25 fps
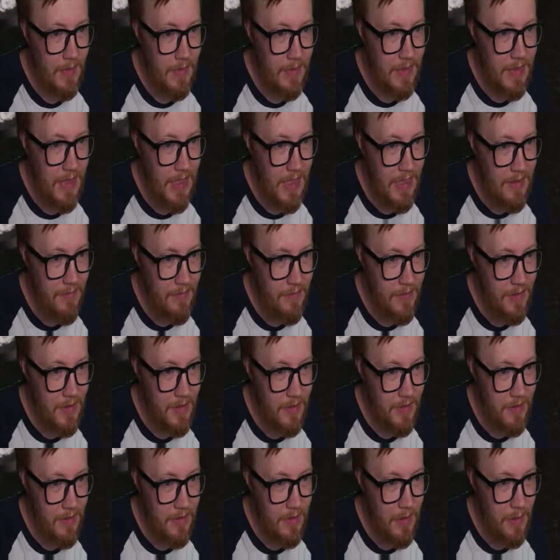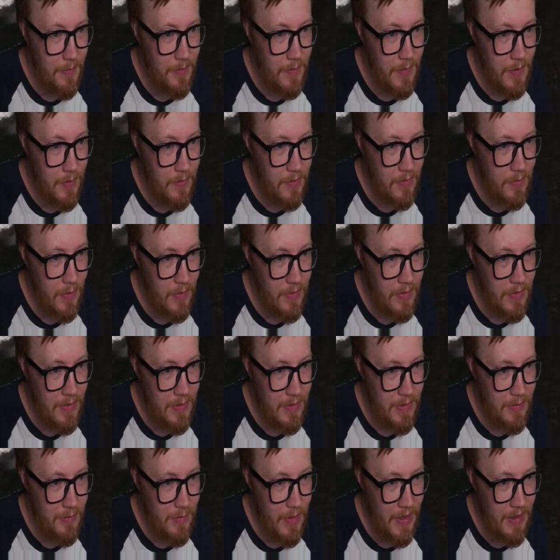Dave, yep, those
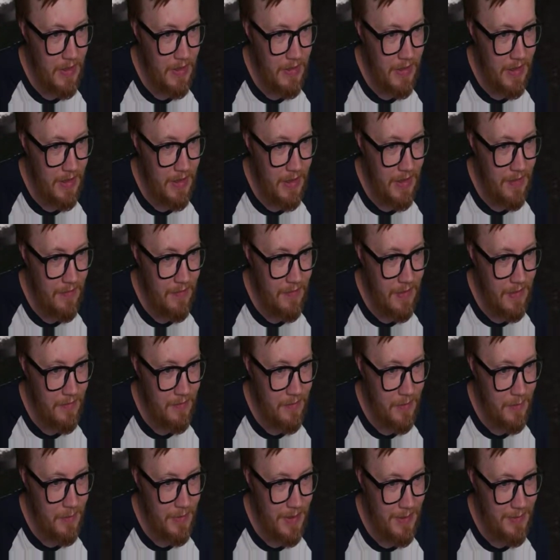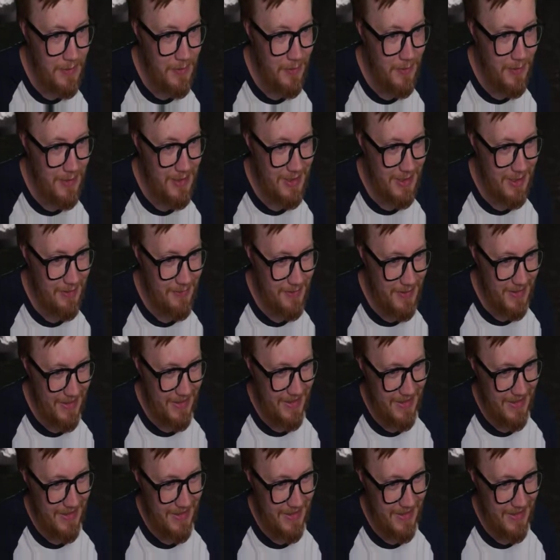models better than anything from Games Workshop.